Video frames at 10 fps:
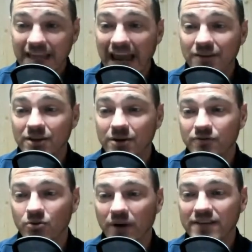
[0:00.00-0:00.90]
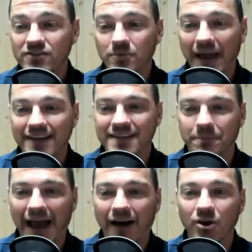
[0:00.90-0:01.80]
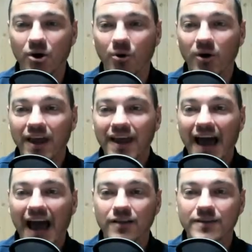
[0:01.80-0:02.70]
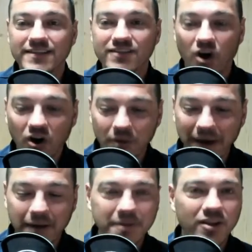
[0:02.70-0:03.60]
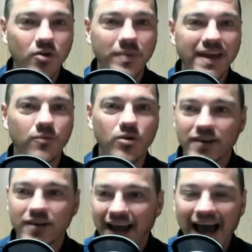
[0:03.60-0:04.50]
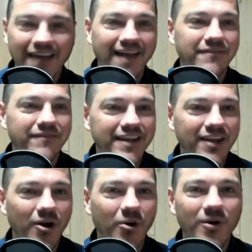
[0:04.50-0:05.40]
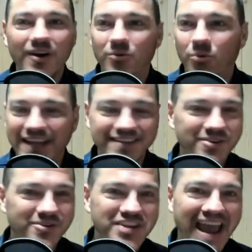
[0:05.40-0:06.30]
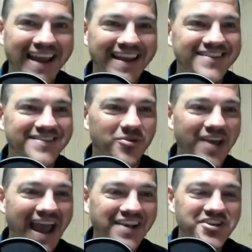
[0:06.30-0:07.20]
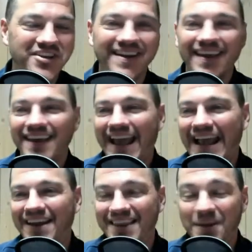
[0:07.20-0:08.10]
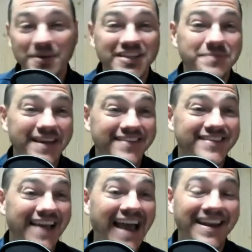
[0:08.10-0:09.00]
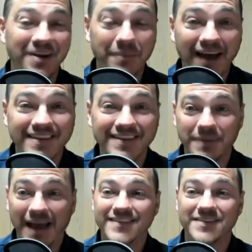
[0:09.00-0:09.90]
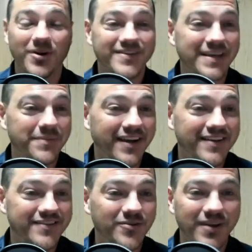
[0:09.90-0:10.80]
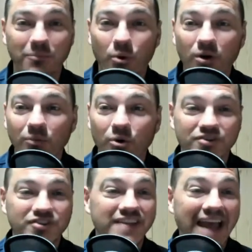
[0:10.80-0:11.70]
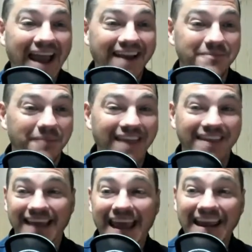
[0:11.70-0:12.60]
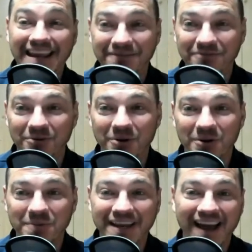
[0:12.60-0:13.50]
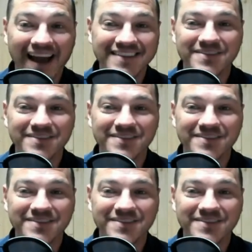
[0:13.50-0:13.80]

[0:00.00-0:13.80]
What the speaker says: out there for the Razorbacks in Paulo. Let's talk about him a little bit. We'll look at a highlight video. We'll get into your chat and get some reaction. And then we just be excited about this basketball team because it's looking more and more stacked by the day, if we're really being honest